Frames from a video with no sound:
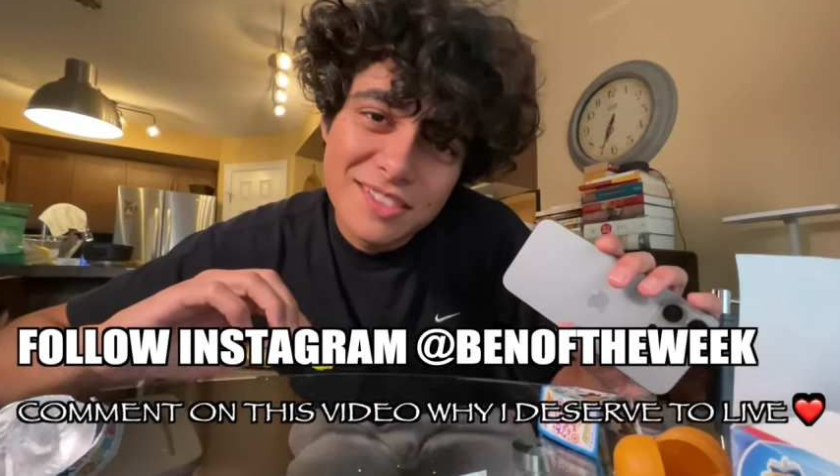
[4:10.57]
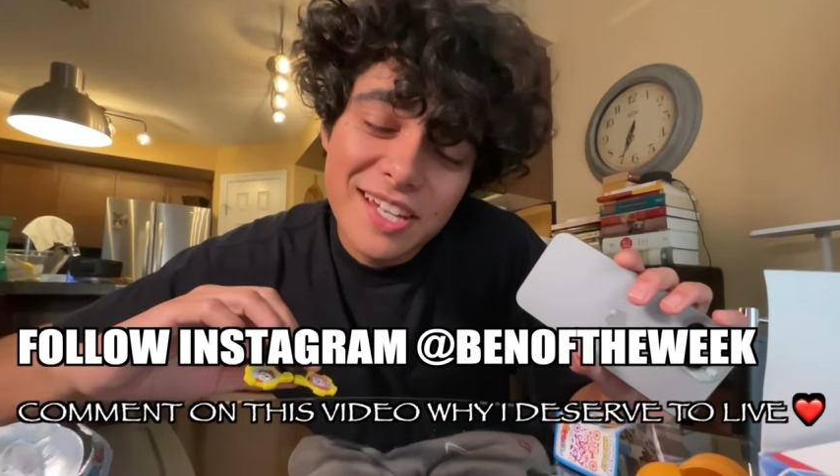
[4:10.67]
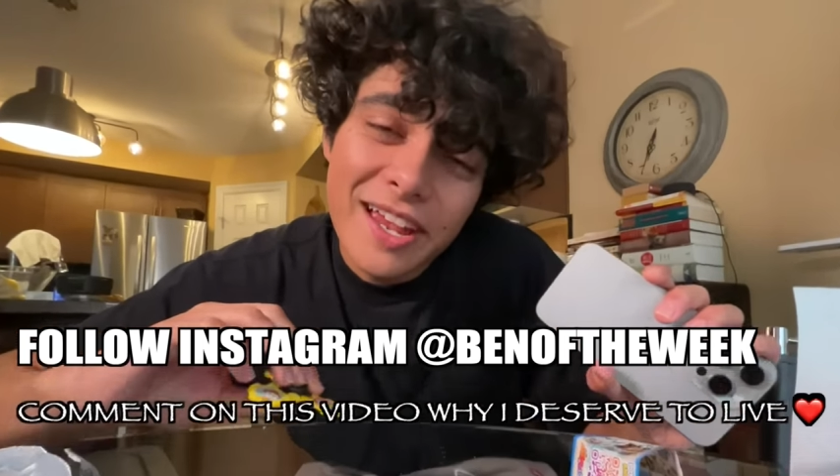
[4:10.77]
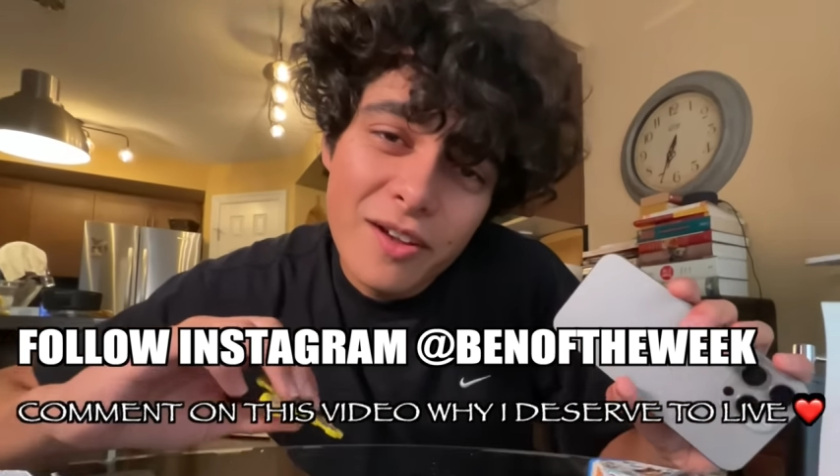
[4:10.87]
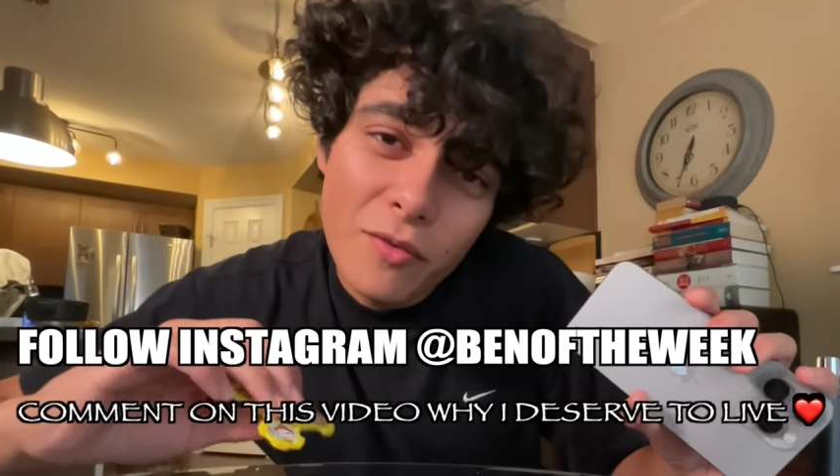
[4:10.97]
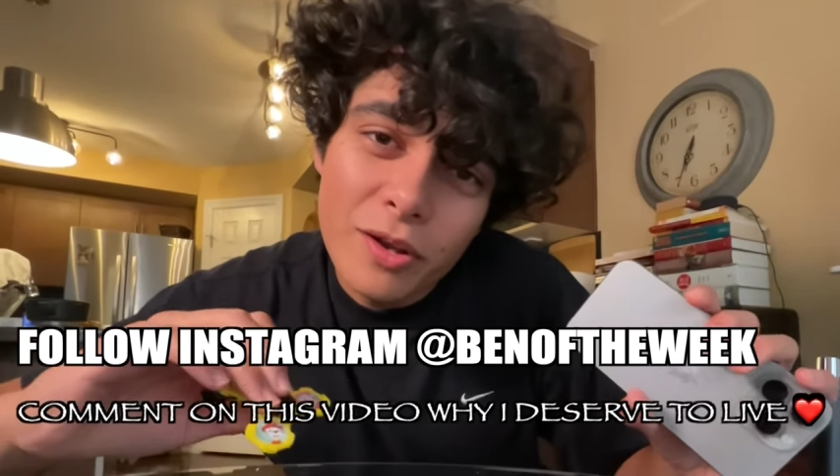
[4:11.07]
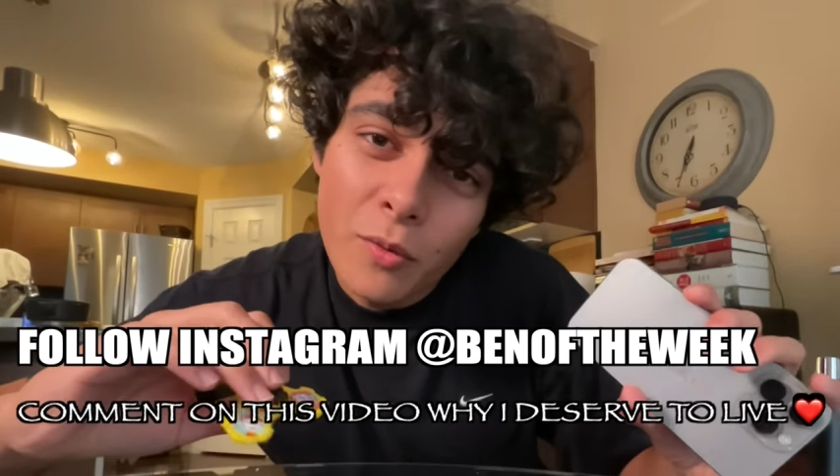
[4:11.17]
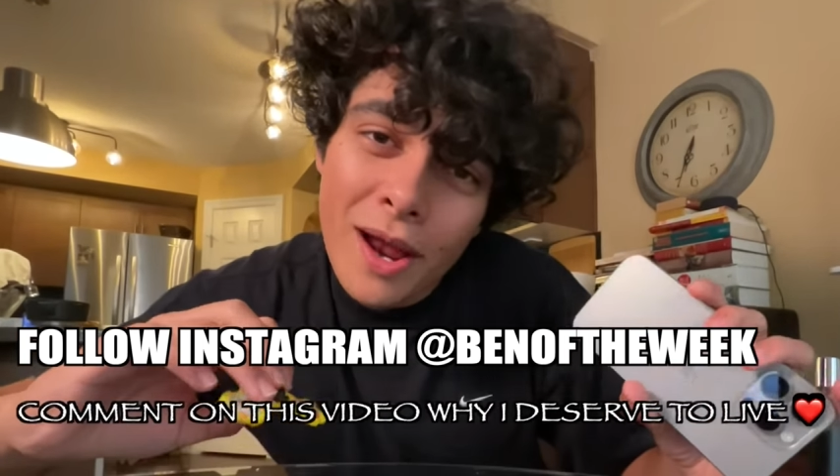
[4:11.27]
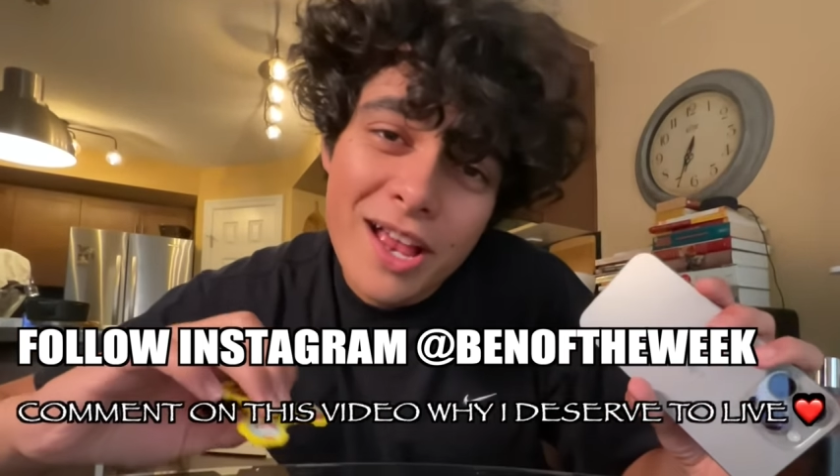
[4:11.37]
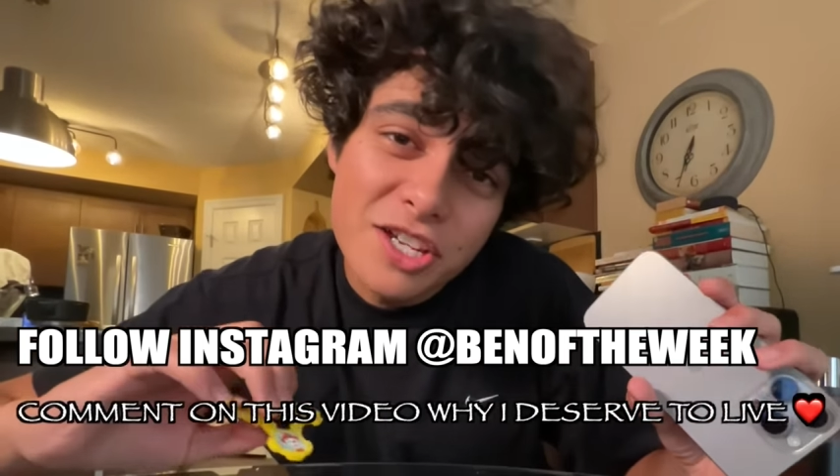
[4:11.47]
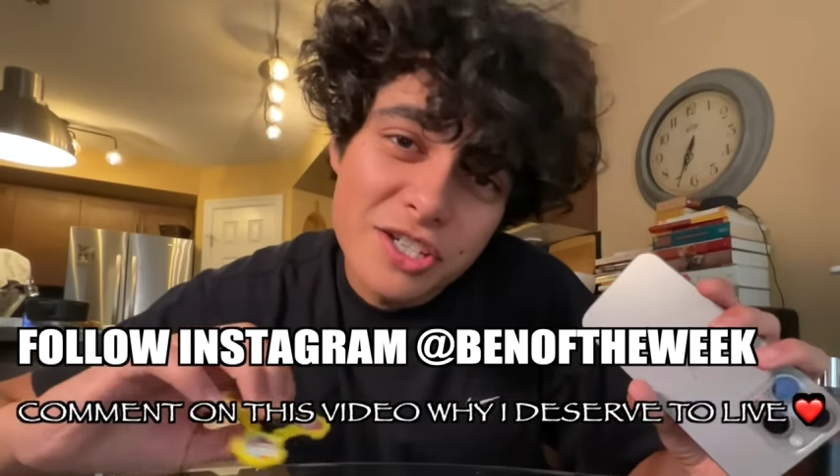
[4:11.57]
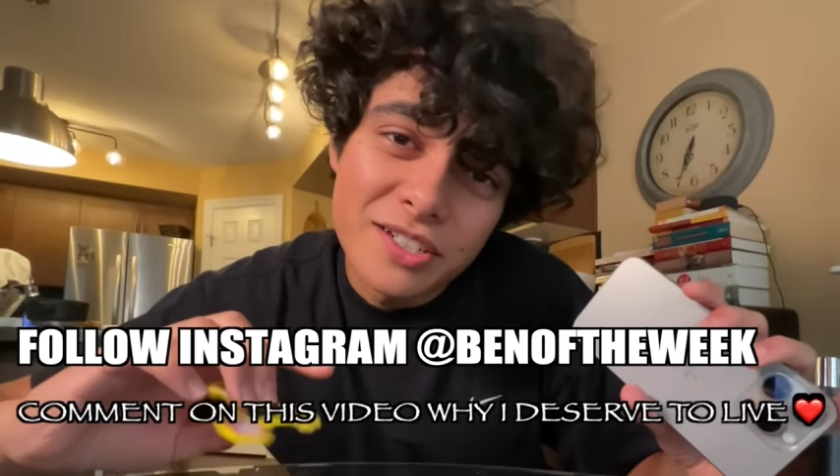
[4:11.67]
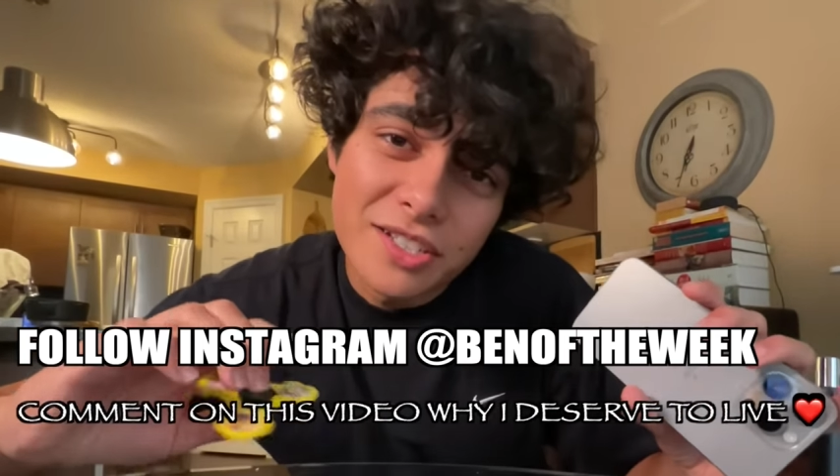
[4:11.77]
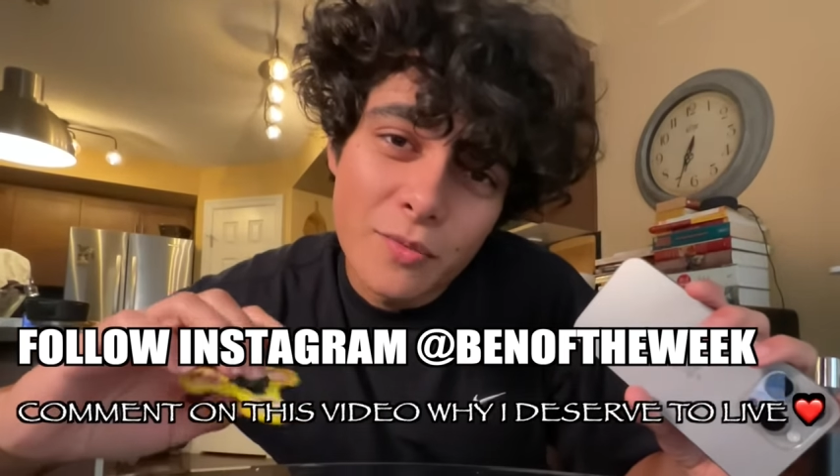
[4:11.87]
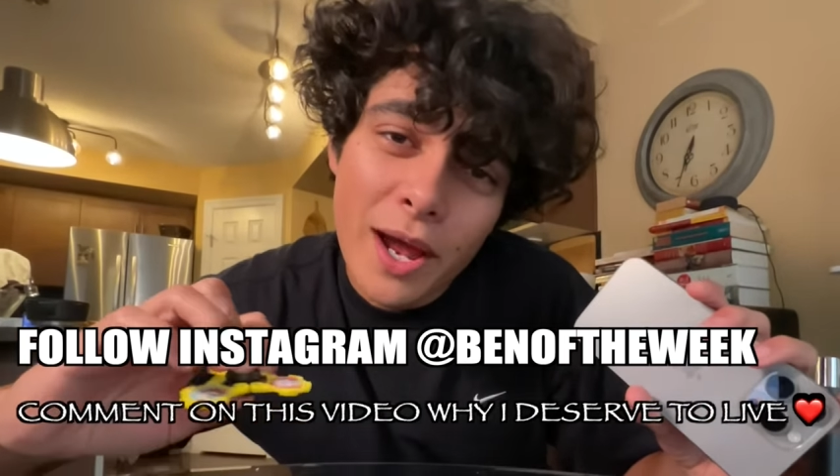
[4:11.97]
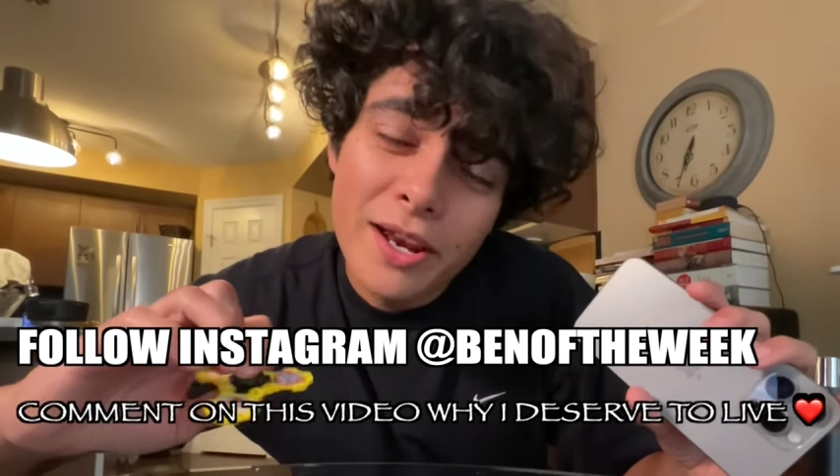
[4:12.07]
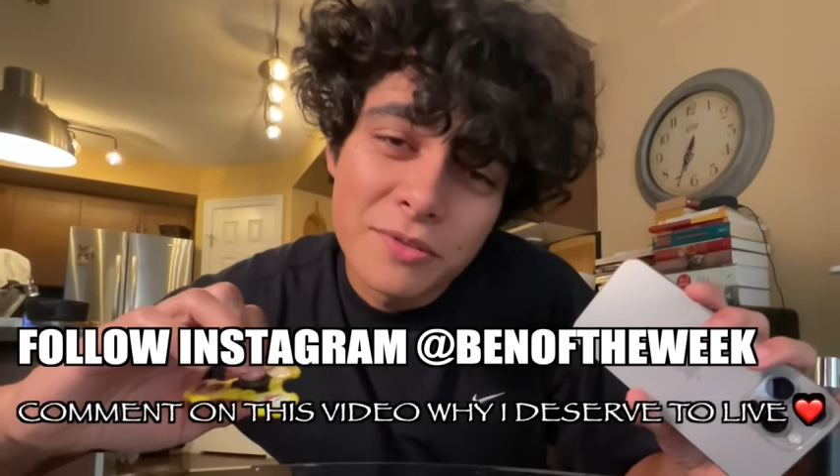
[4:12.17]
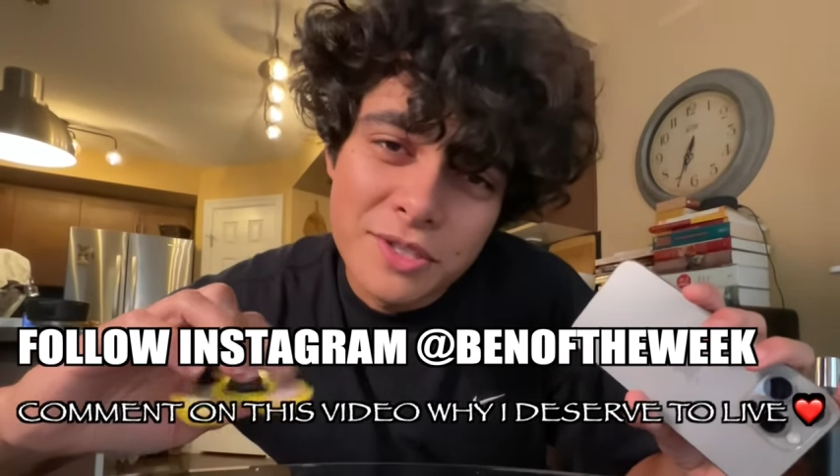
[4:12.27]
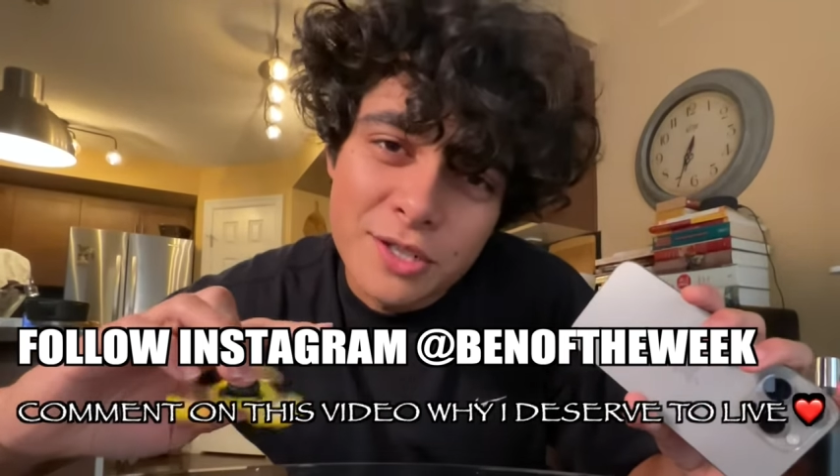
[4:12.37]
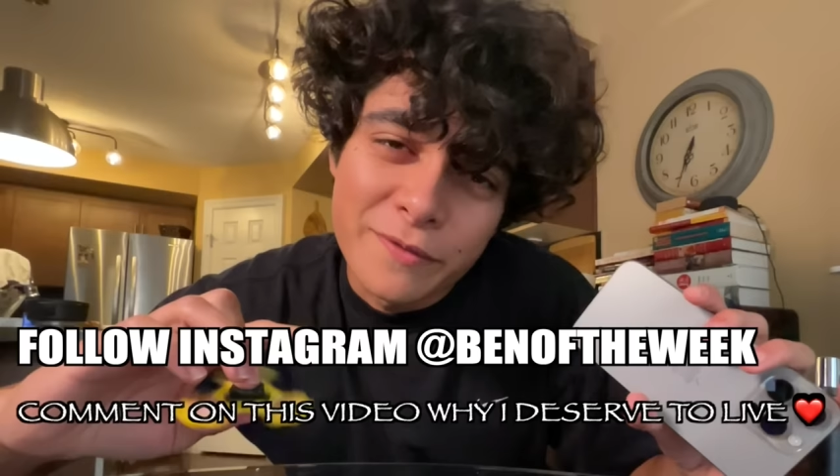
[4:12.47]
Say why I
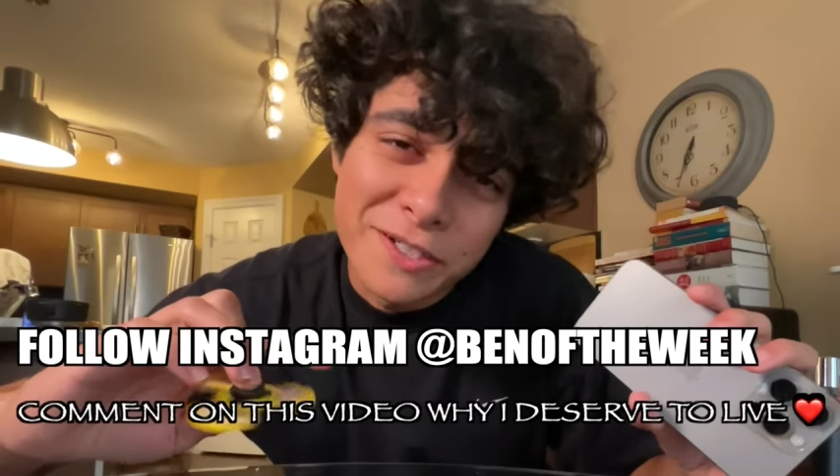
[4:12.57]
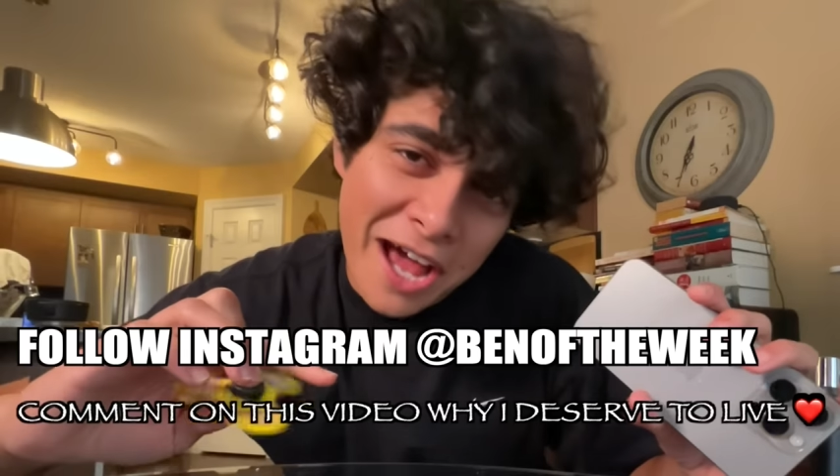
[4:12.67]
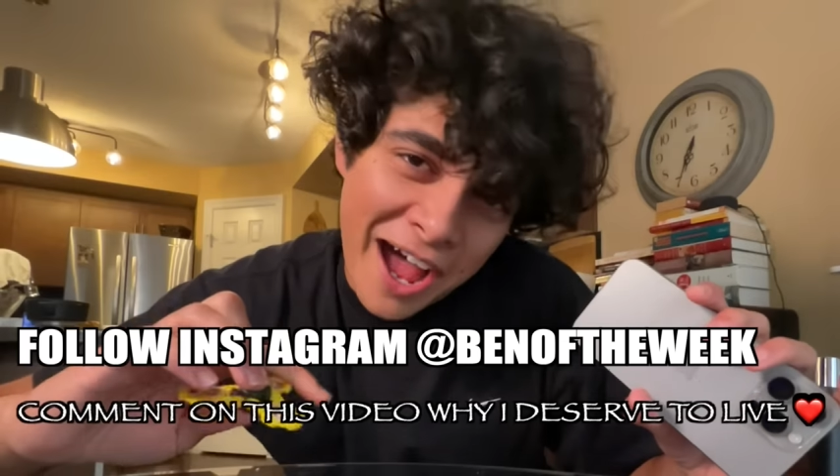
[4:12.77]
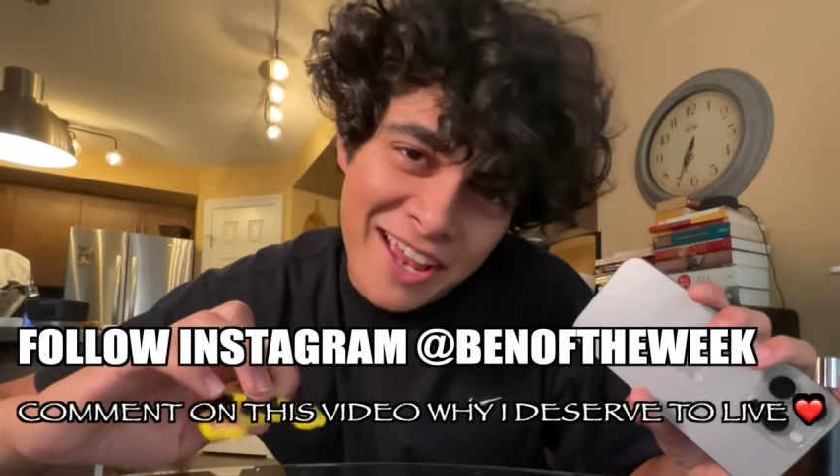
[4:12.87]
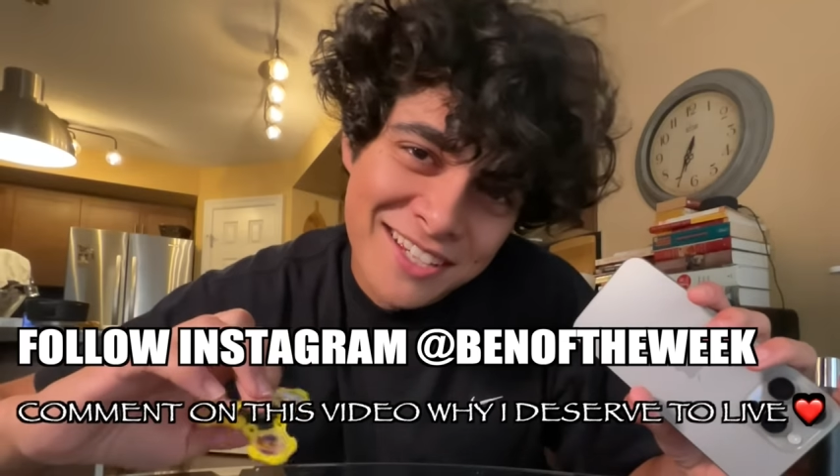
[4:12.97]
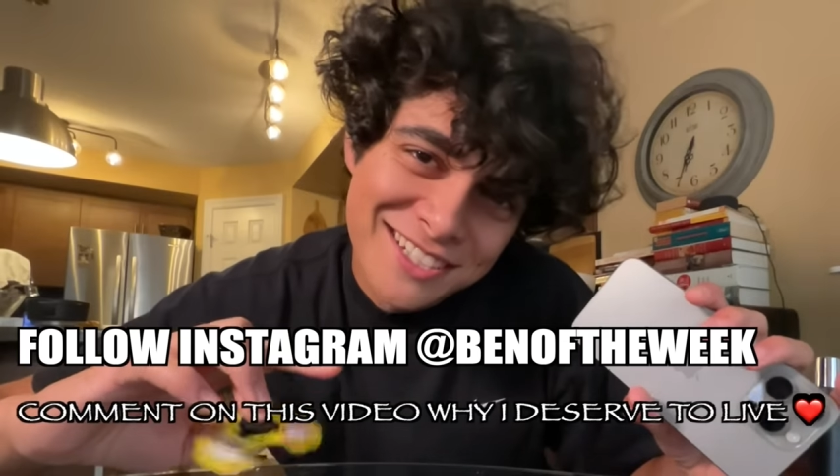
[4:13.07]
don't deserve to die.